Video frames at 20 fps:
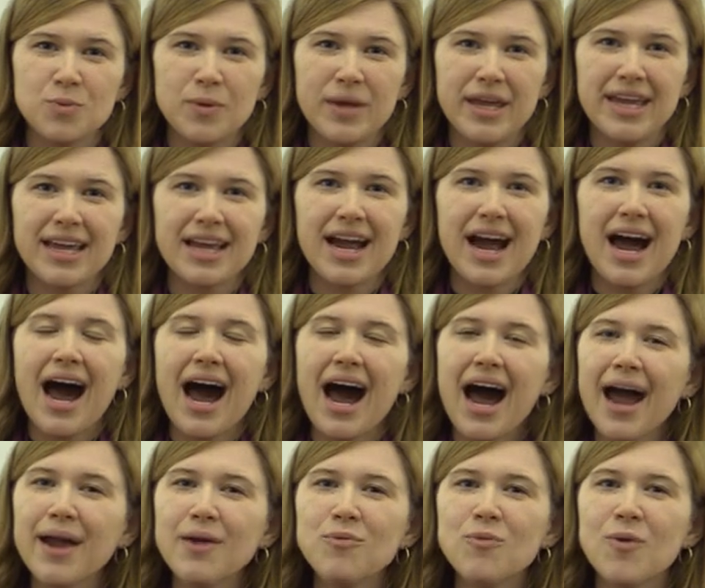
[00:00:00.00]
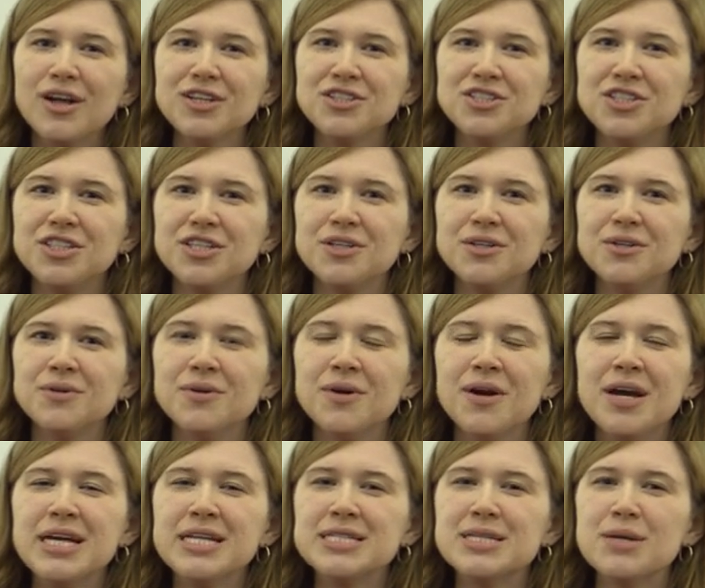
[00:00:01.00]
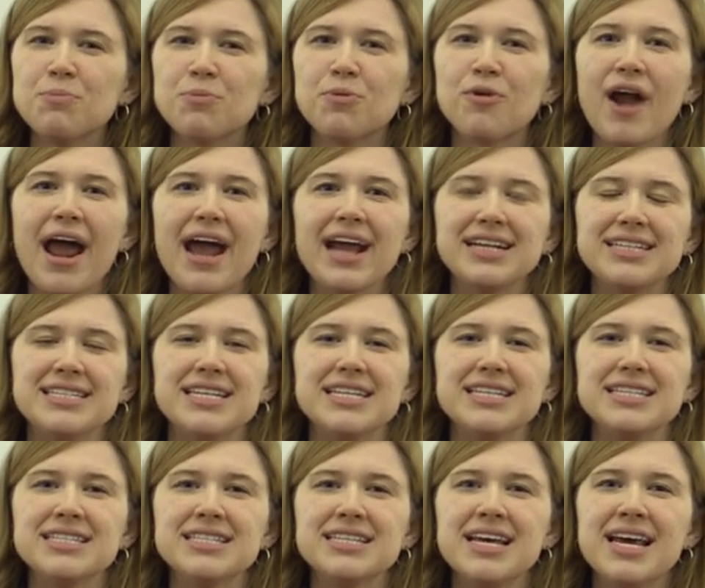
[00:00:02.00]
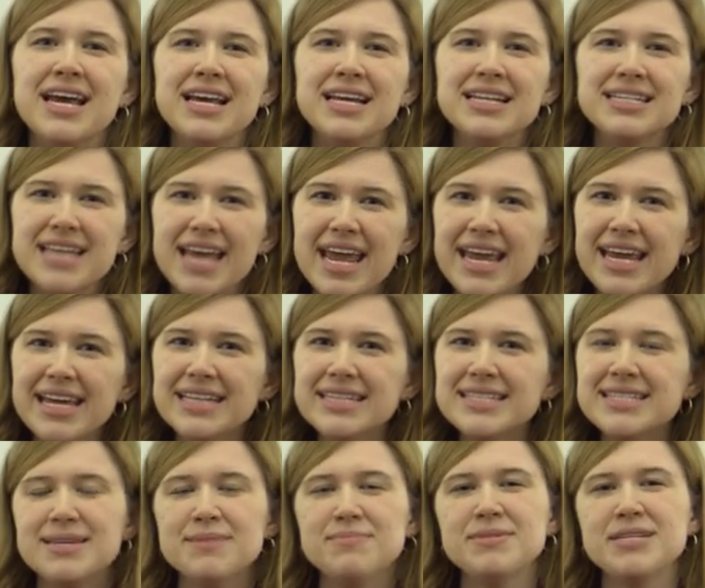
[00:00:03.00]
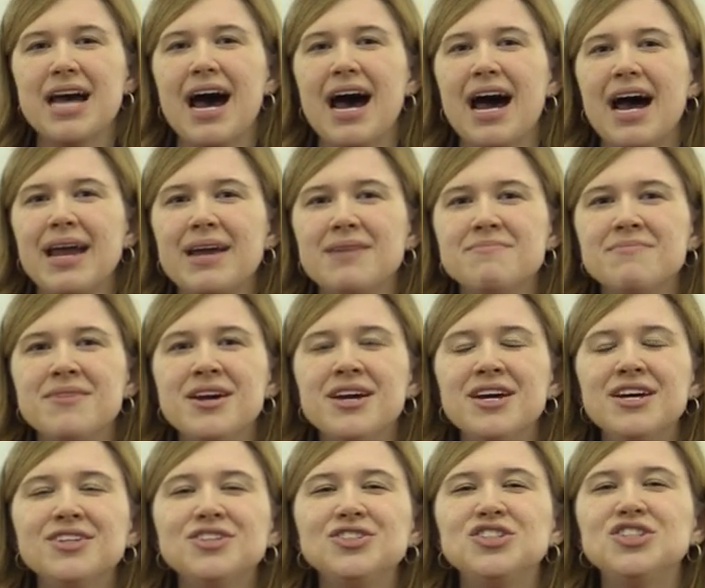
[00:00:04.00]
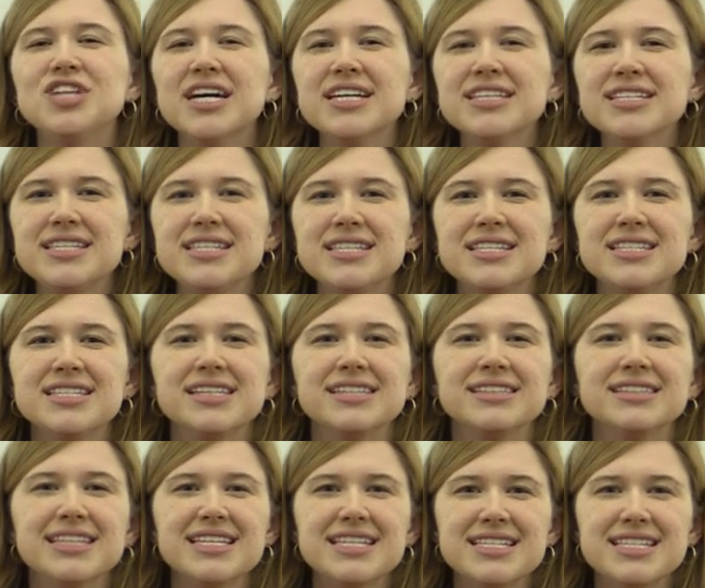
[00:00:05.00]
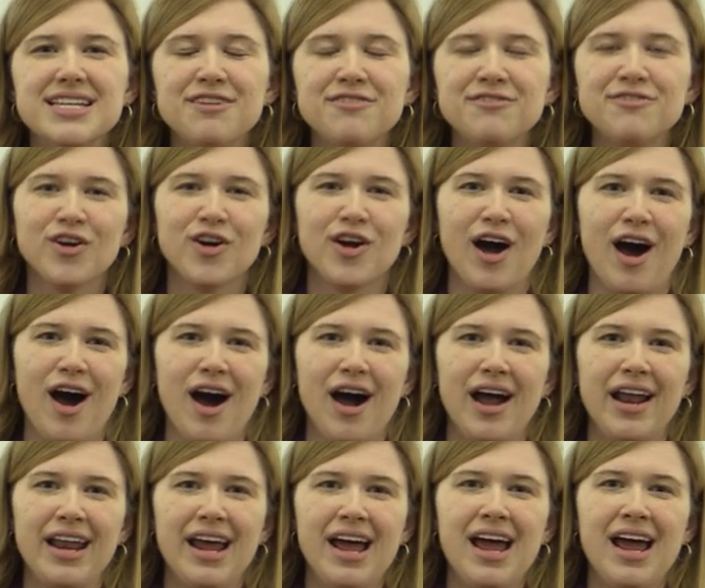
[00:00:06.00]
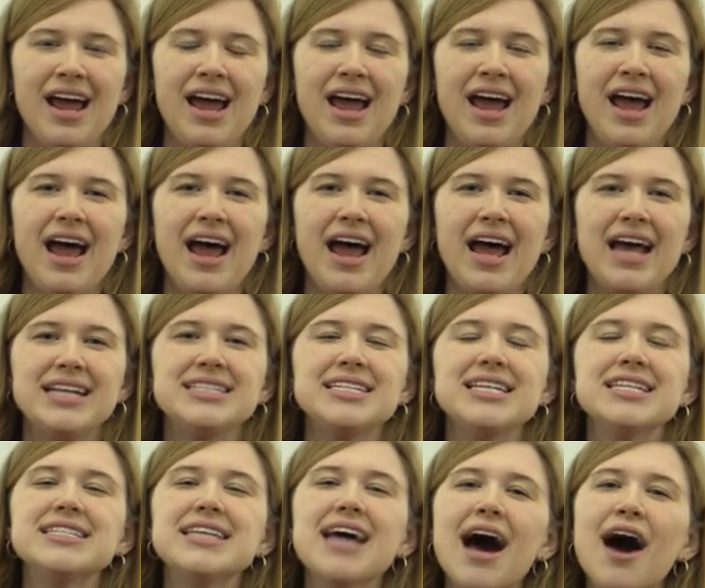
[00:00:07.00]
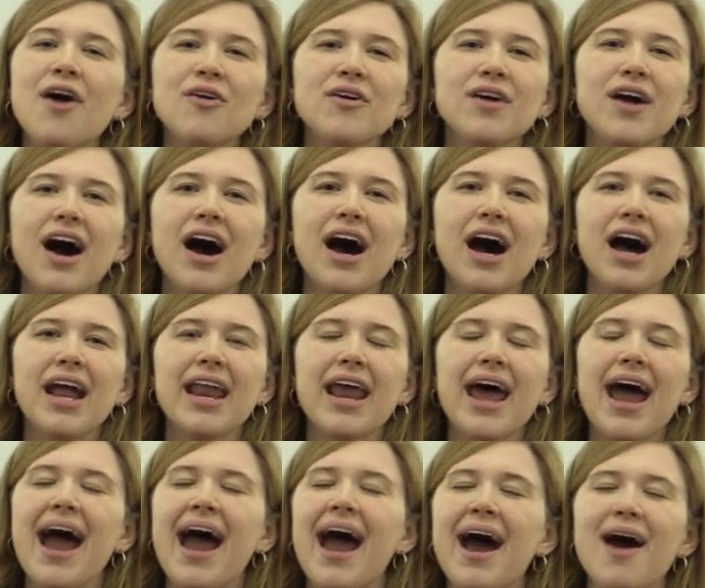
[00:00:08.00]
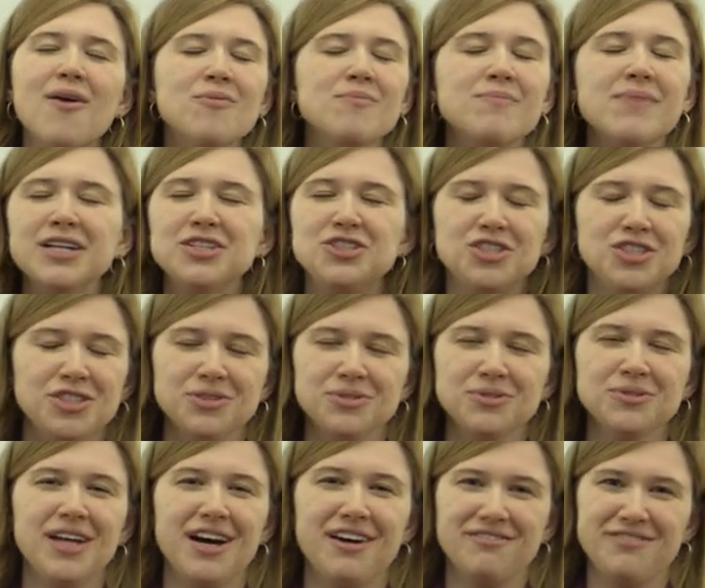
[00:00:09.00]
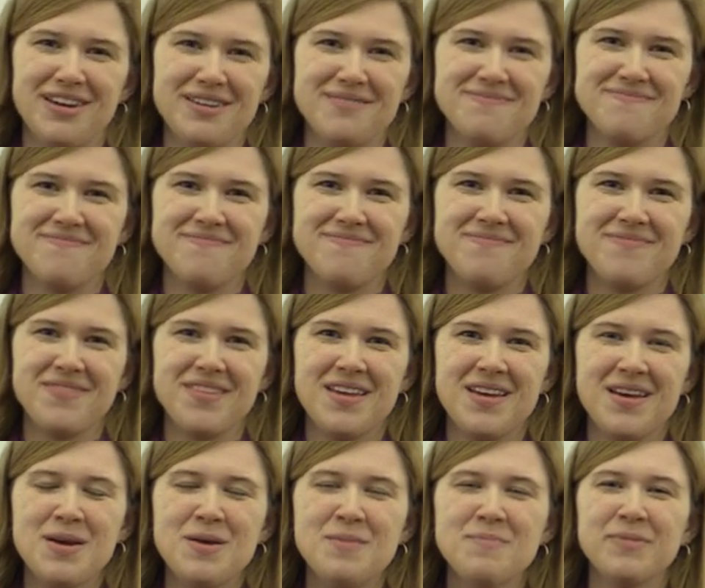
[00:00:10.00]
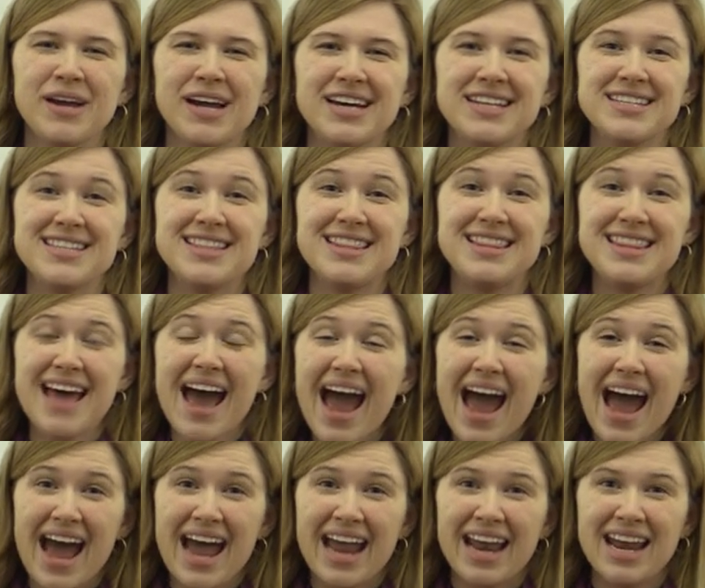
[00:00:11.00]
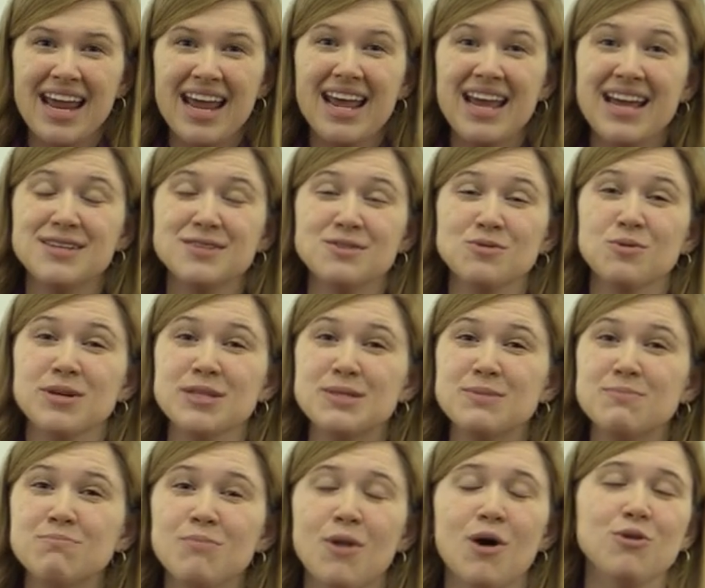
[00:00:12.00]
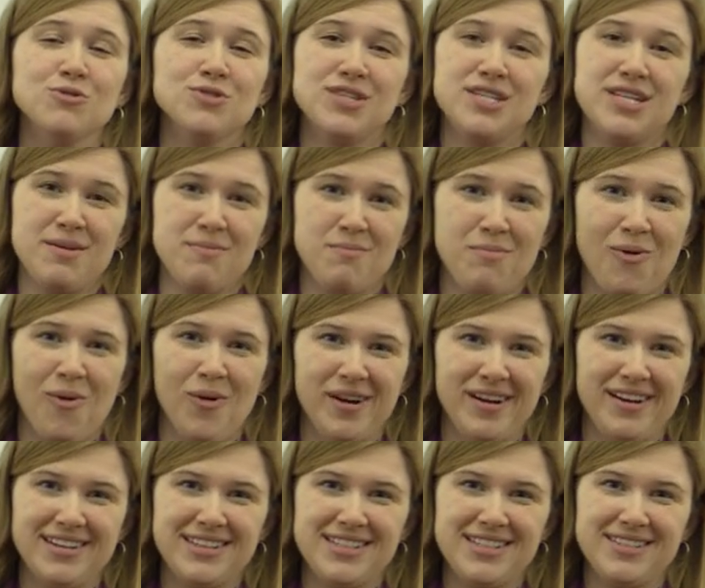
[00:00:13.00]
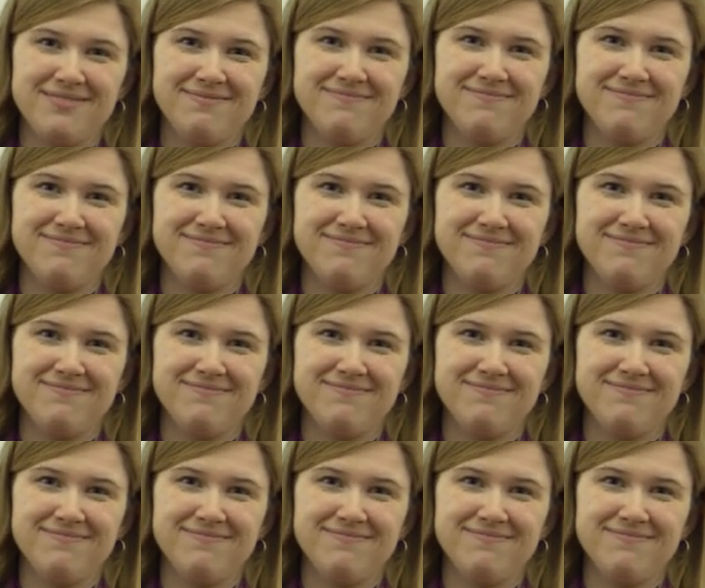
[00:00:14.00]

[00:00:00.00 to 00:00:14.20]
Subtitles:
week, I want you to practice taking some time just to listen for God and to tell God how much you love him, because that is what's most important.